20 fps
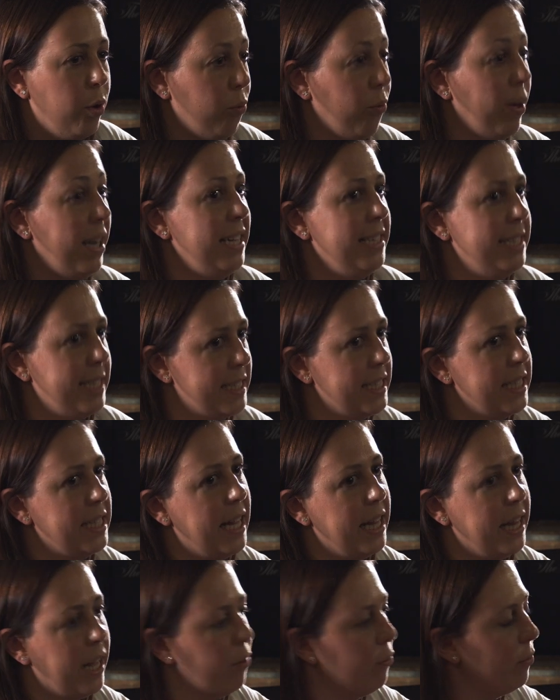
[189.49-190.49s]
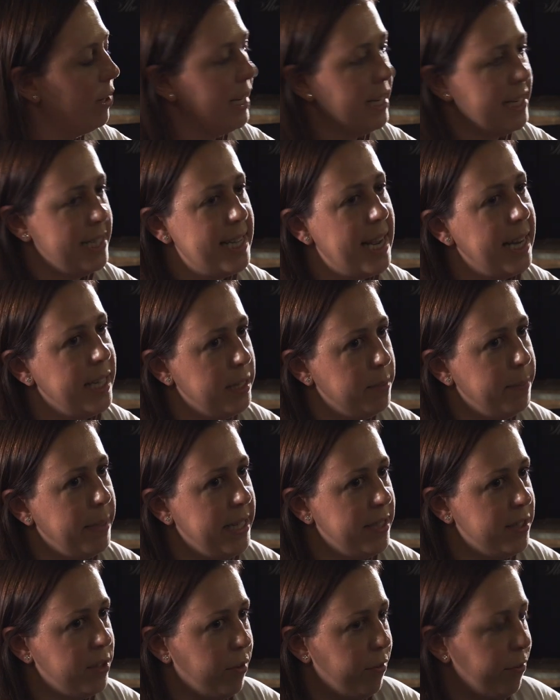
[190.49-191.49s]
who really doesn't like that really intense
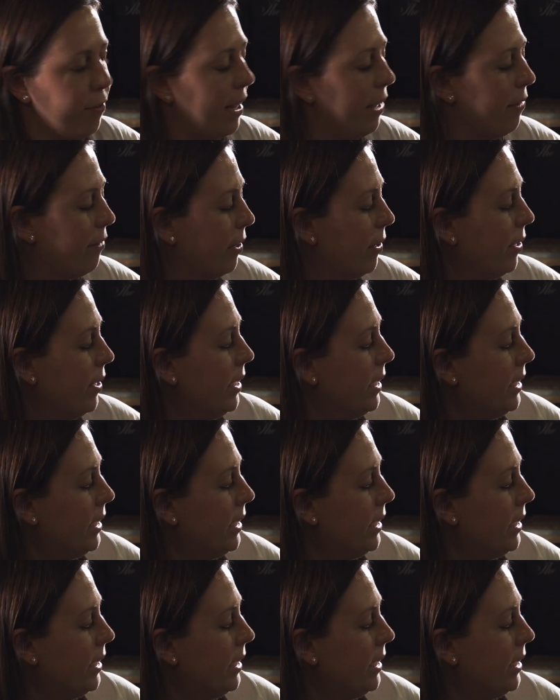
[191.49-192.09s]
peat sort of flavour.